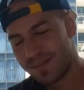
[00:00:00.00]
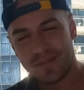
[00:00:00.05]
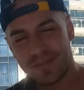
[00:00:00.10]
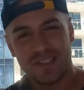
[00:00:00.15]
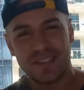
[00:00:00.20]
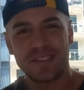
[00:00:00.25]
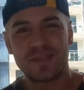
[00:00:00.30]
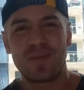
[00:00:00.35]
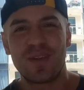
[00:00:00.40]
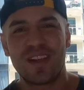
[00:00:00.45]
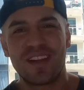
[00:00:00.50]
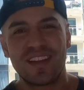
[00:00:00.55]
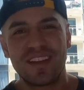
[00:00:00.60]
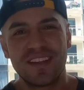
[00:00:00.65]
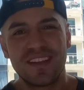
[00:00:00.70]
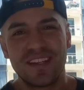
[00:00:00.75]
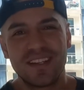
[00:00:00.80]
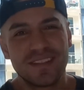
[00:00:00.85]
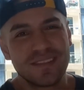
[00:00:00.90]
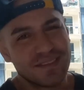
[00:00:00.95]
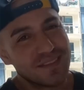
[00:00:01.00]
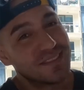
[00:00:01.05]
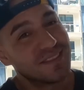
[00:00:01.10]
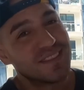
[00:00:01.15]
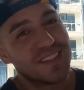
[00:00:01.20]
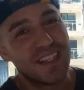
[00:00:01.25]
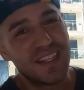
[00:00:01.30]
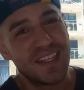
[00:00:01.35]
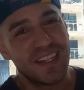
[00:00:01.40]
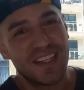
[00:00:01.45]
Mr. Burgundy,
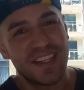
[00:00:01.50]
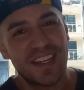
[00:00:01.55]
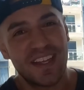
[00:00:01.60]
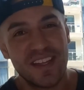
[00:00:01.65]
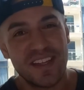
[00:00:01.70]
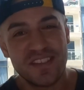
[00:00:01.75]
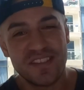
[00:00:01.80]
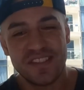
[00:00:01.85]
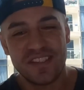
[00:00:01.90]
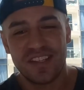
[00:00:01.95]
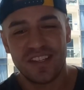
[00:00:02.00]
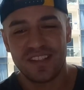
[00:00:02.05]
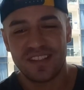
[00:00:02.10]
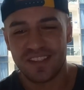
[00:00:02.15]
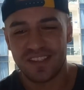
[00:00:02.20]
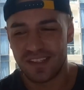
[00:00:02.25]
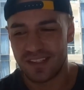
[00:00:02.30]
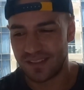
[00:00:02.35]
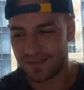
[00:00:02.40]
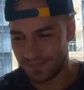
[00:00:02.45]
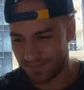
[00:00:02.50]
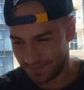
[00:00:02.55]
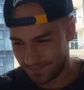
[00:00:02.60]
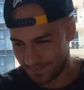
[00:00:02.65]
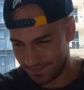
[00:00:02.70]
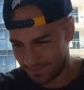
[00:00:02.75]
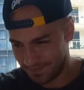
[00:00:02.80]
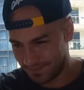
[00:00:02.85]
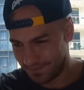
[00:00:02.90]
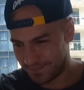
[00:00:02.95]
aka Sean's Gone.
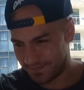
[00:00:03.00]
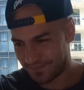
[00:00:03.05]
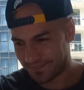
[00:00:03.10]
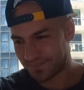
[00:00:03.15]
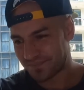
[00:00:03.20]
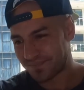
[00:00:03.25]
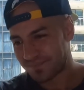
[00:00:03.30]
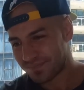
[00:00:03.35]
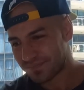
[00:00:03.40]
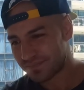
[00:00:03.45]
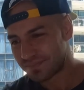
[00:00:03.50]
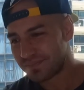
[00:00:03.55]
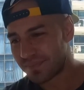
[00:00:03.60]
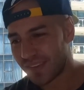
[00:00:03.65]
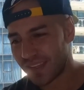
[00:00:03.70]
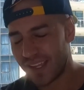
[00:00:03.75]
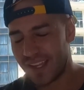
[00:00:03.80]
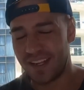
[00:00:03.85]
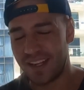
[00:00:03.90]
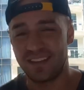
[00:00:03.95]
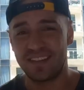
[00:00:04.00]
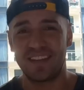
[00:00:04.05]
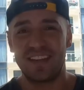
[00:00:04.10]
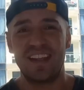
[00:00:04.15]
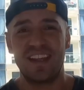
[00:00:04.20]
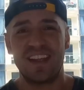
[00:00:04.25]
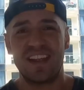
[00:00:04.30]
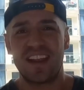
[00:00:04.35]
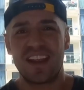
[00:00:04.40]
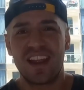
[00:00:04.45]
And
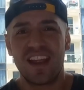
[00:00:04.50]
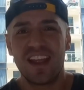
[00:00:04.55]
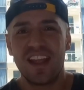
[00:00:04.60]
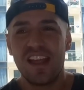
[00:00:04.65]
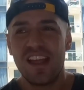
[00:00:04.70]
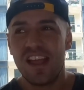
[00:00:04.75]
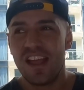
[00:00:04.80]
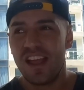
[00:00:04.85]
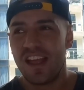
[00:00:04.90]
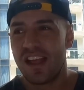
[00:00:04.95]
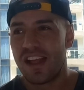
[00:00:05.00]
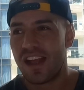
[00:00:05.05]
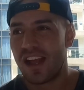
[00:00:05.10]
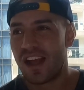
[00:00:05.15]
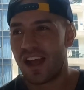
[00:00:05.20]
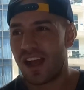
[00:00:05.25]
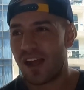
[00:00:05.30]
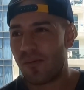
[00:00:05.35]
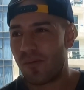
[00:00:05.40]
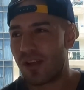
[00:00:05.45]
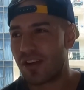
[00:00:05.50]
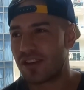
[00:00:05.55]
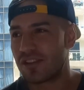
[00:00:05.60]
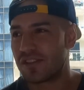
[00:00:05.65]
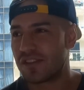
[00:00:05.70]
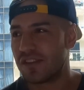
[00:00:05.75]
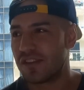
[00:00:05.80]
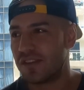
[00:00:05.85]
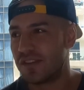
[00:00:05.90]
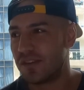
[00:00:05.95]
today I
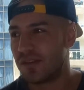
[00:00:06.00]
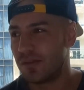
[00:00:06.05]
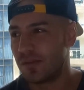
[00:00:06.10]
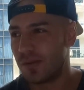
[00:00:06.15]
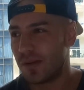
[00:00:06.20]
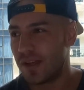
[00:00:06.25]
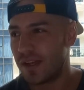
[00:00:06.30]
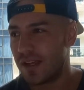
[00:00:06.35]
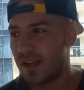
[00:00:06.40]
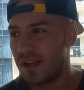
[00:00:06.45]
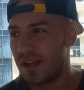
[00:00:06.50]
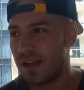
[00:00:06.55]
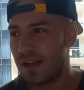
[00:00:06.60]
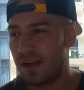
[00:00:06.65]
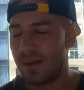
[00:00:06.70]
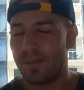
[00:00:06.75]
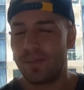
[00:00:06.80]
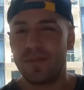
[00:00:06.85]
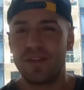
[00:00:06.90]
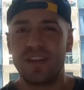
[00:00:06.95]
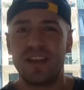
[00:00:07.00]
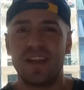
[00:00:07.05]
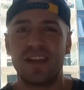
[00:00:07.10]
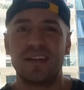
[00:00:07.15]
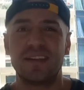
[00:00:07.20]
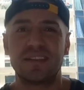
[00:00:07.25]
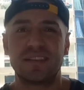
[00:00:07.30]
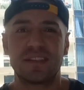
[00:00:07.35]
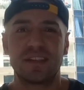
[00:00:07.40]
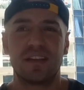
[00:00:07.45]
wanted to do an
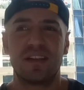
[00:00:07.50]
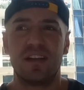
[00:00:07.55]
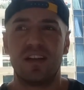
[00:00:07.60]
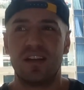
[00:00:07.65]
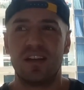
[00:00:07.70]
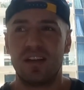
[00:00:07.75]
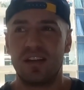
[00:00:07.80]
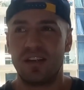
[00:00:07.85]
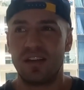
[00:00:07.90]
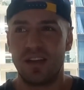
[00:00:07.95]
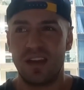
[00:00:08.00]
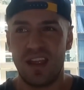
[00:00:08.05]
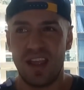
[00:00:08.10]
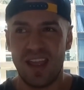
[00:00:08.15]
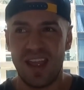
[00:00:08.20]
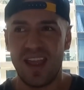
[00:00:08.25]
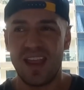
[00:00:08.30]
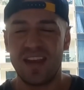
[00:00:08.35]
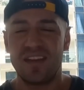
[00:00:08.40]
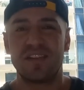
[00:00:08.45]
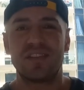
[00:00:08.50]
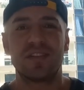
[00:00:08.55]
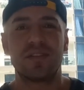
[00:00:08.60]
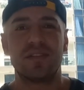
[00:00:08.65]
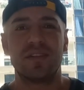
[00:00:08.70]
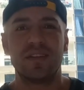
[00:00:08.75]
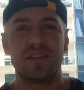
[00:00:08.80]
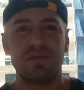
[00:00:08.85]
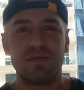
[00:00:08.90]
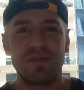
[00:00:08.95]
update on
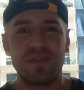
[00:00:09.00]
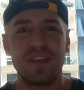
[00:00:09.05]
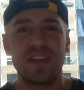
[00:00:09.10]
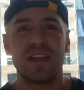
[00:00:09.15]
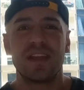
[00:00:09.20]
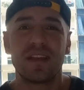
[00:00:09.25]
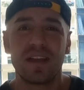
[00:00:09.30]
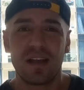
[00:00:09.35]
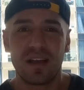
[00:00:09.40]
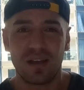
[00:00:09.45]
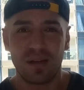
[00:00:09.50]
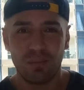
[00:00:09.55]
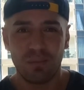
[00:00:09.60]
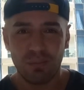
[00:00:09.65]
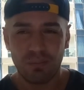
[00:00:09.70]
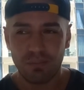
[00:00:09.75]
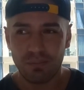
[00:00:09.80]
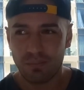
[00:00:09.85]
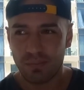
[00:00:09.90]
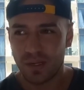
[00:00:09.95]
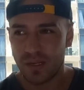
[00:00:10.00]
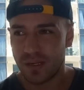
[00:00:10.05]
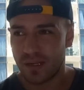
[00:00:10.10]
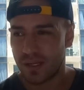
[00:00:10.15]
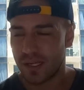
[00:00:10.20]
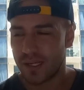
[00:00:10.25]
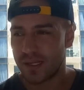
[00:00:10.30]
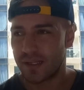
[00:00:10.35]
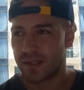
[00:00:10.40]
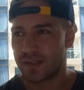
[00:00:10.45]
entering Vietnam
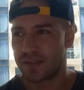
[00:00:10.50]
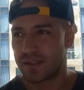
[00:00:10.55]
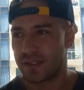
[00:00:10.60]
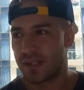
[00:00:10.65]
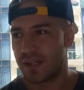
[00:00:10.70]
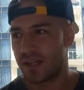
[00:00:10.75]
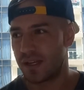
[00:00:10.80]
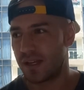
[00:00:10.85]
because